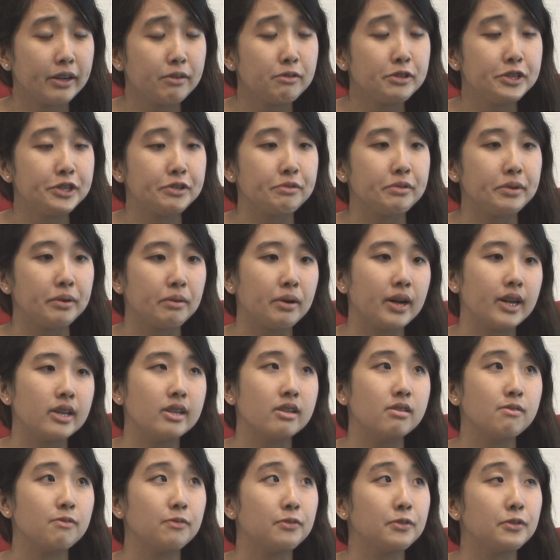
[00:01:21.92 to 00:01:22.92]
And now she
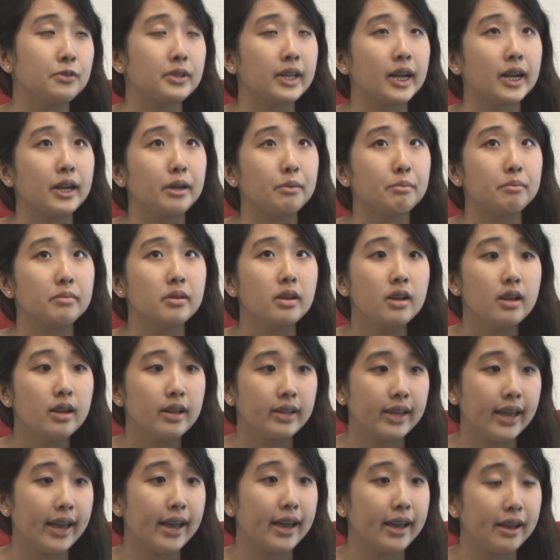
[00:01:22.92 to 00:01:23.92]
requires full-time
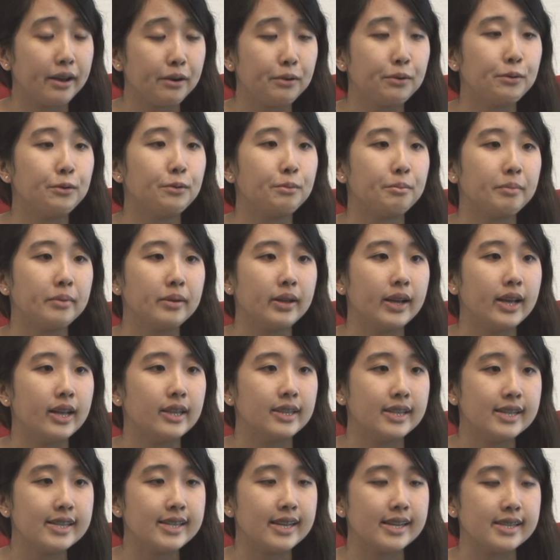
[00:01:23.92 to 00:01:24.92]
care at home,
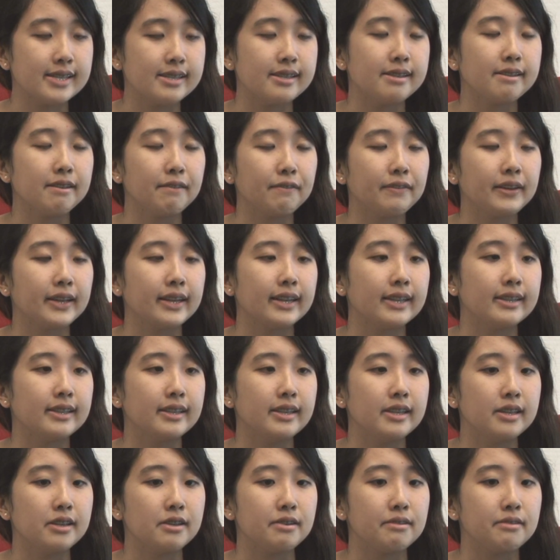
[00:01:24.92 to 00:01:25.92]
and this has
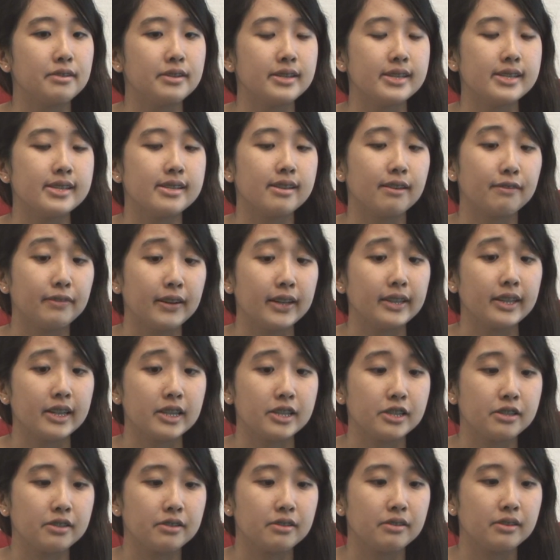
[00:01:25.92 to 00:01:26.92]
significantly increased the
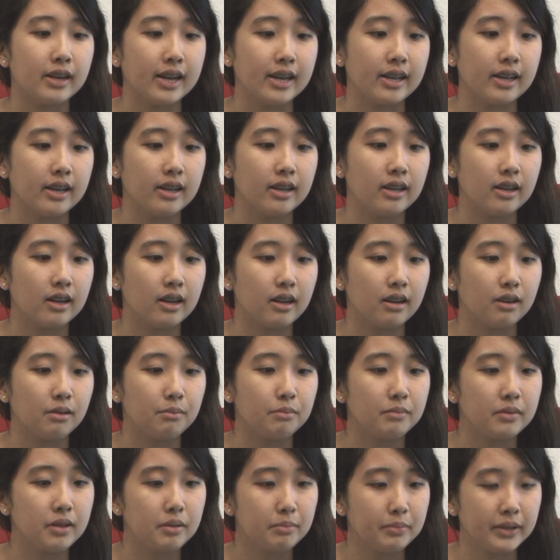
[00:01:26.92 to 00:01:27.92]
financial
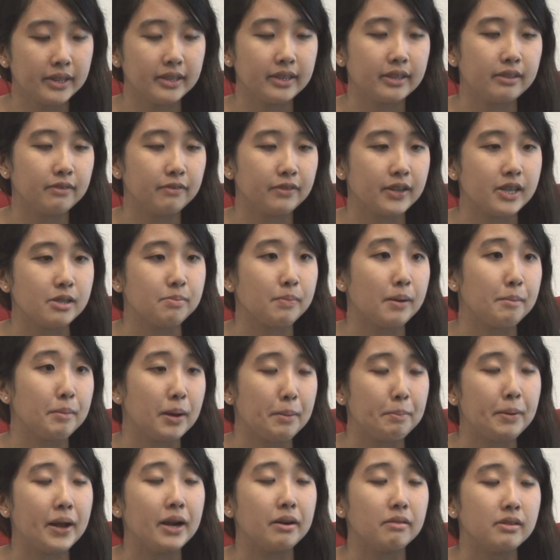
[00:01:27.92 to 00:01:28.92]
burden faced
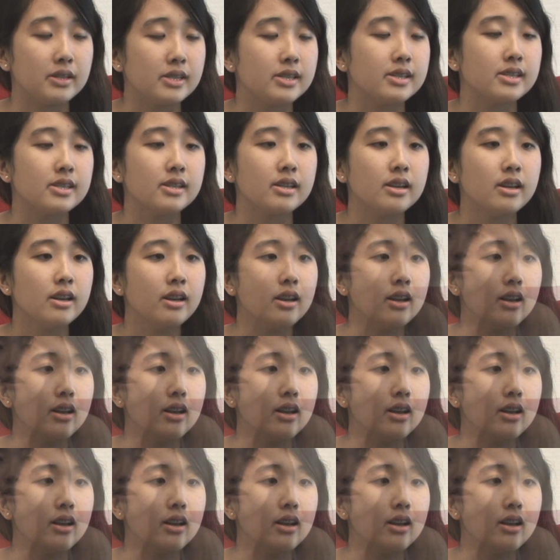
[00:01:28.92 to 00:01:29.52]
by my parents.